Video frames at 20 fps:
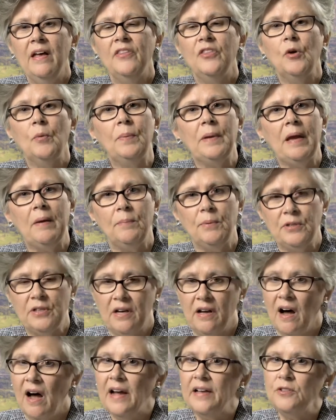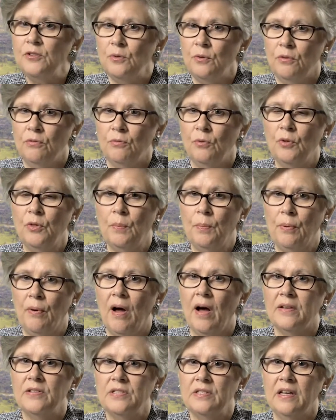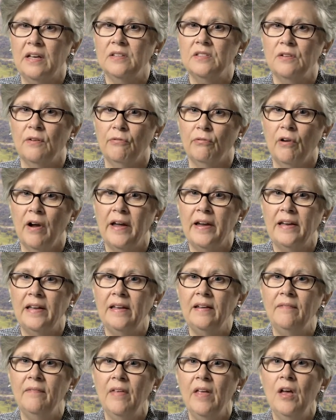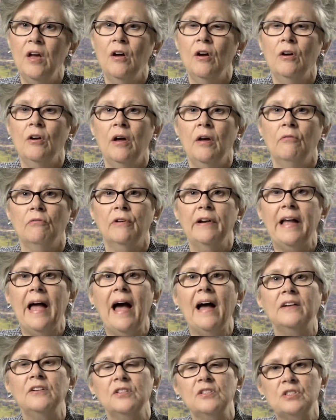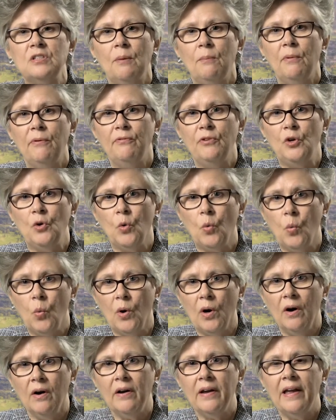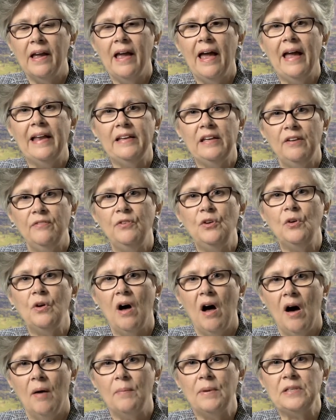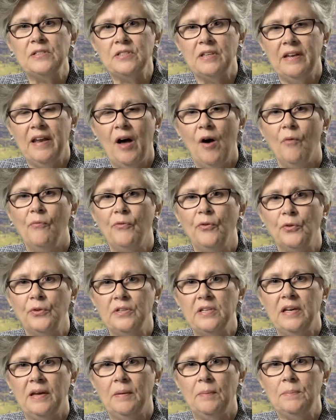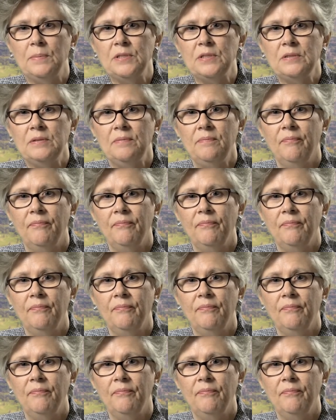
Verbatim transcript: They'll be able to guide you through the process of writing, react to some of your work, and give you comments and helpful tips.